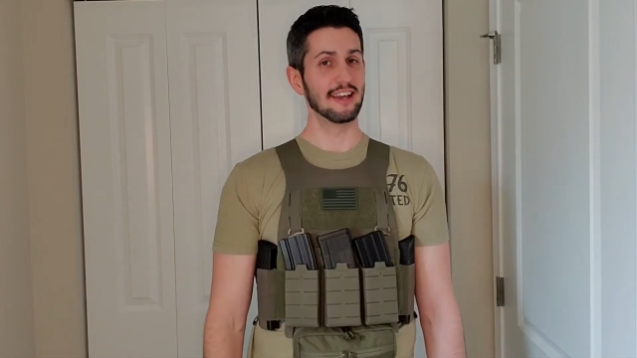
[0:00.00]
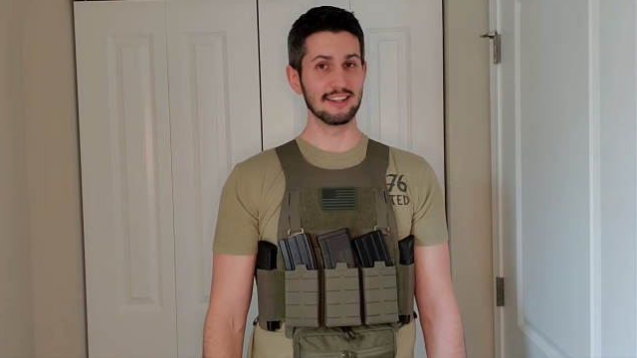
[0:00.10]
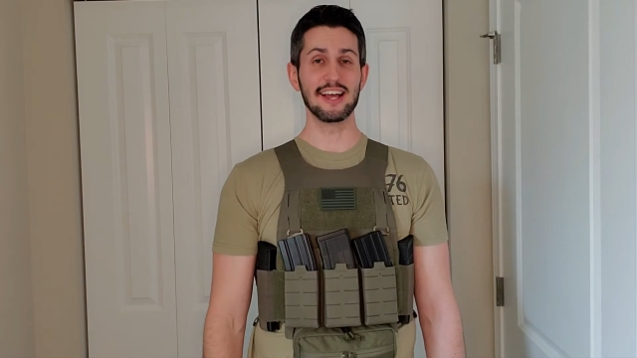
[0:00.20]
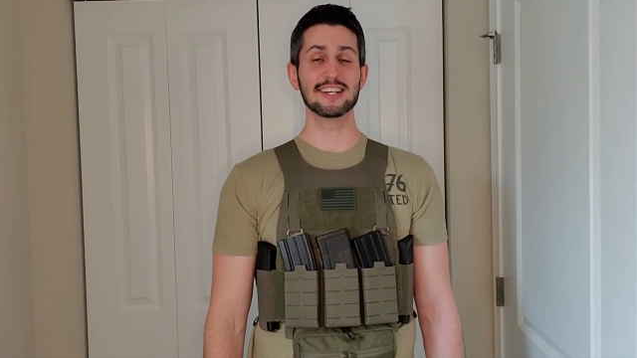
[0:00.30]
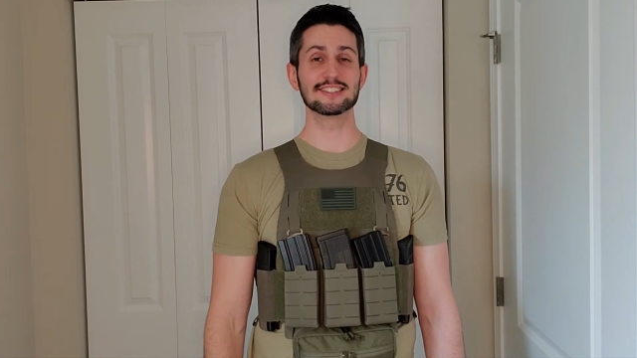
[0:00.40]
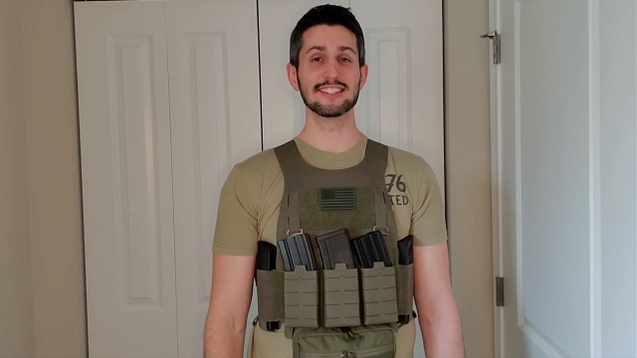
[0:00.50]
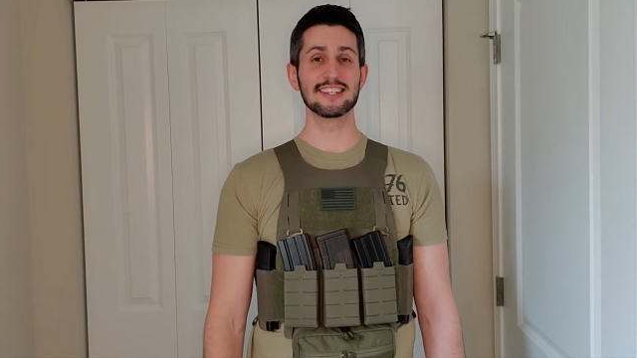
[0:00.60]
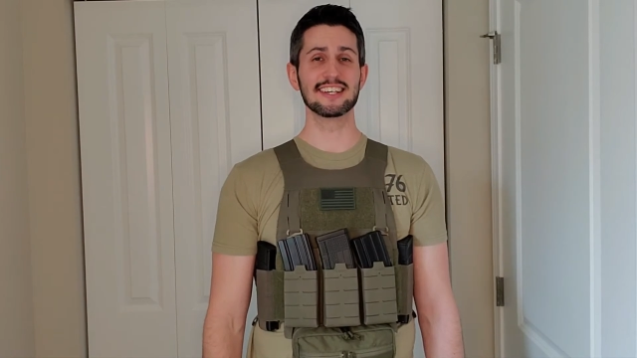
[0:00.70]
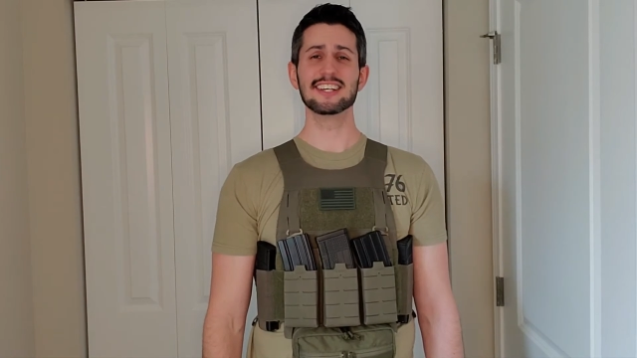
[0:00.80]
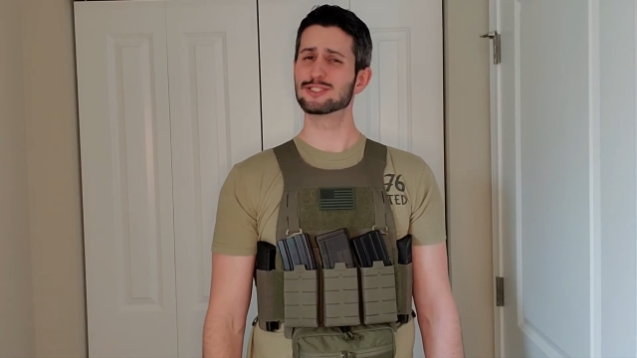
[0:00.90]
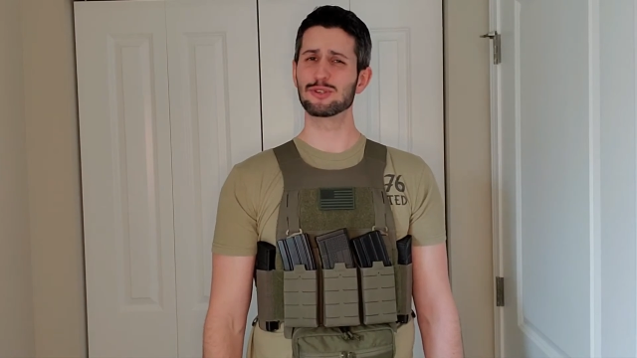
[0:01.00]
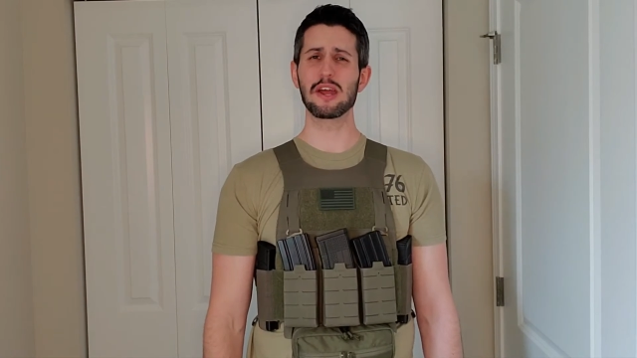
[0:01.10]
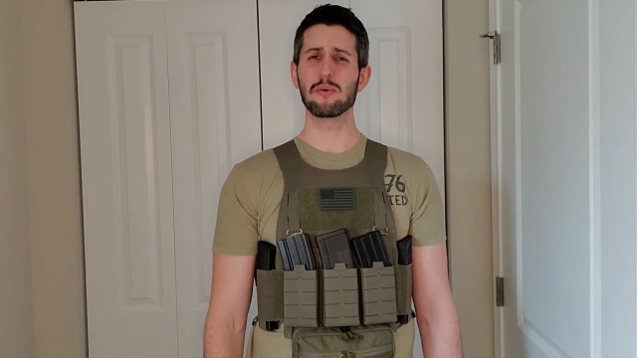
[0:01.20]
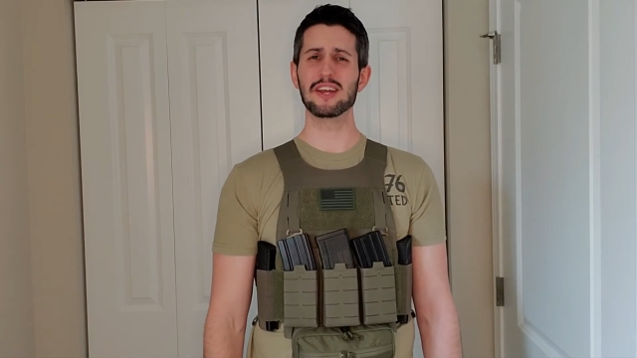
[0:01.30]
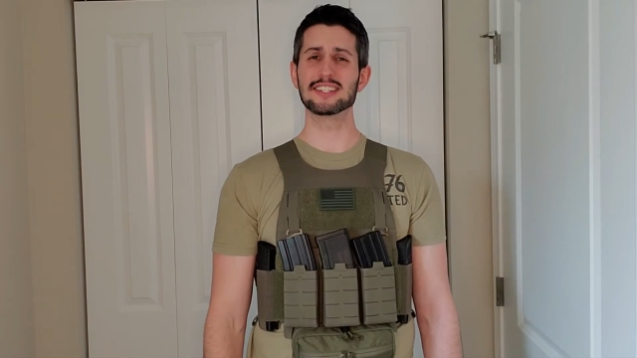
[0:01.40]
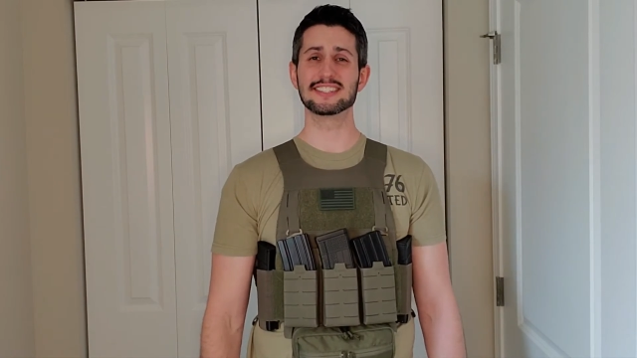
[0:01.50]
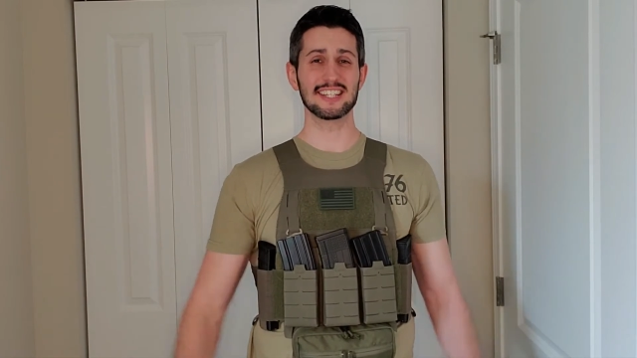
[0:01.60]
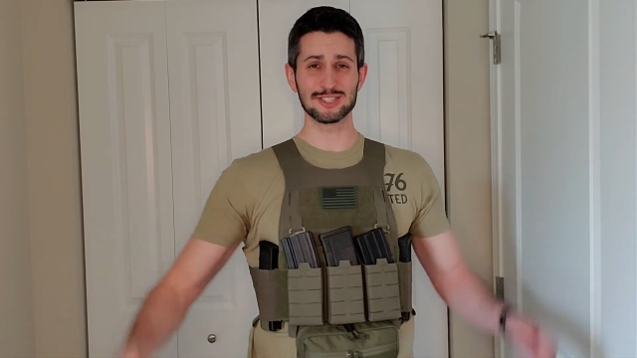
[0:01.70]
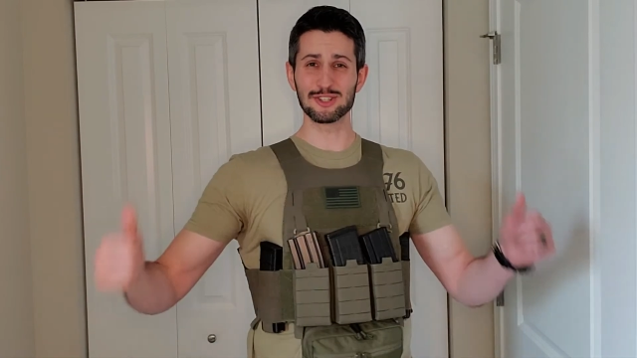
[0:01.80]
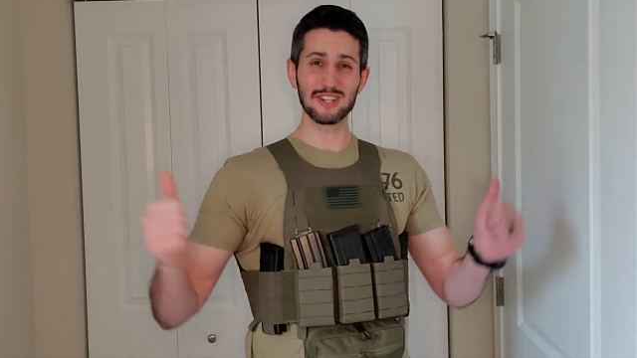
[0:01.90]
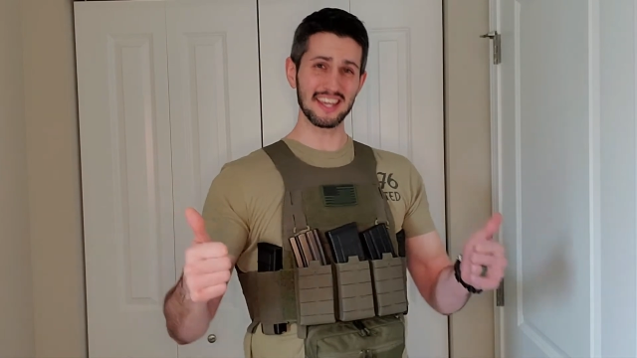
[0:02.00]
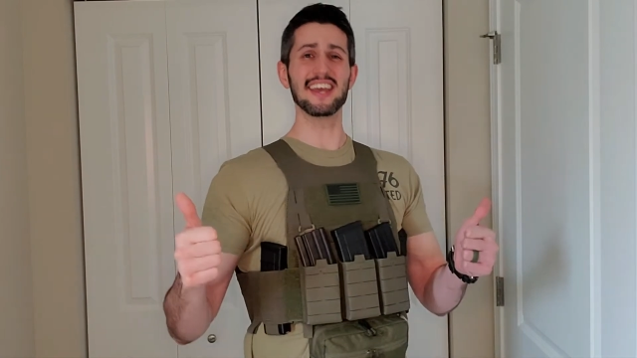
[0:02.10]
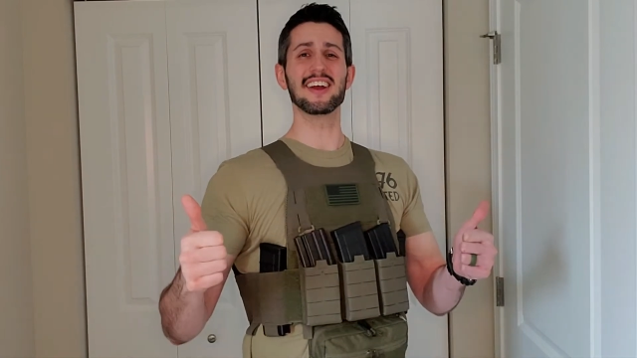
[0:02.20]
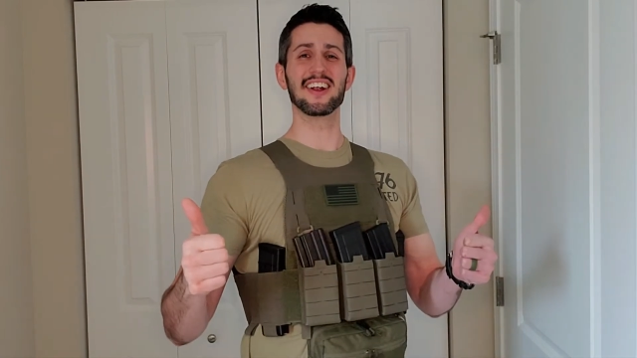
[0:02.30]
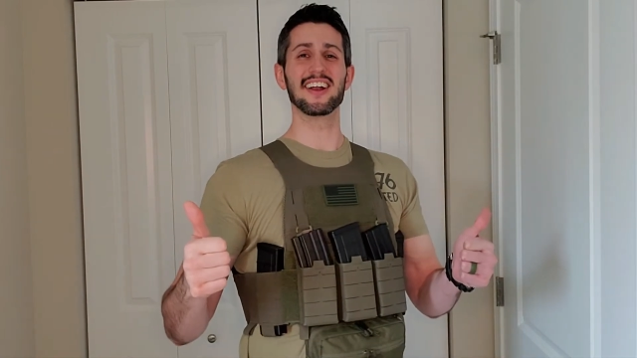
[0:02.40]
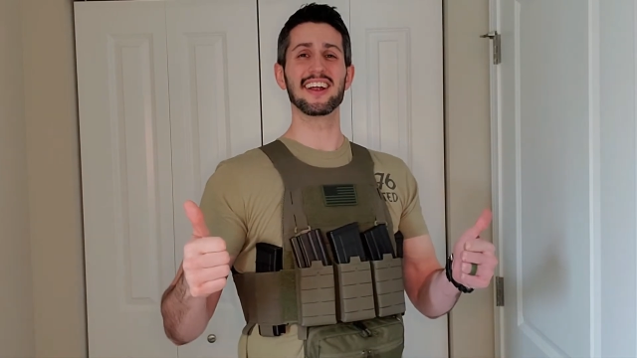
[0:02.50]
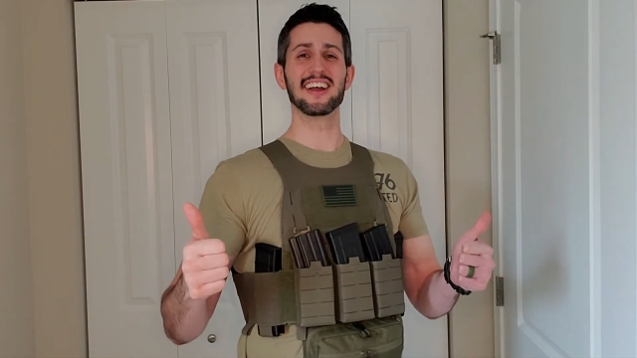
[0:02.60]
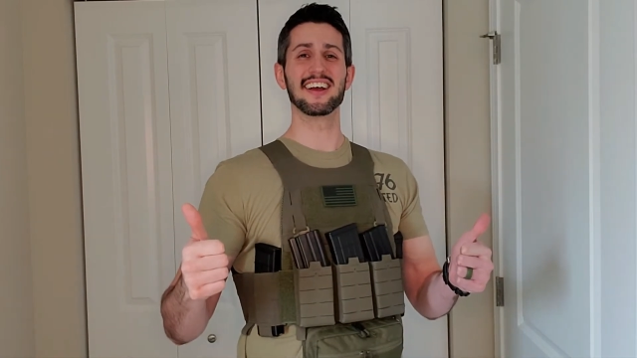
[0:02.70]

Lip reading: And lastly, it's a great way to test your gear.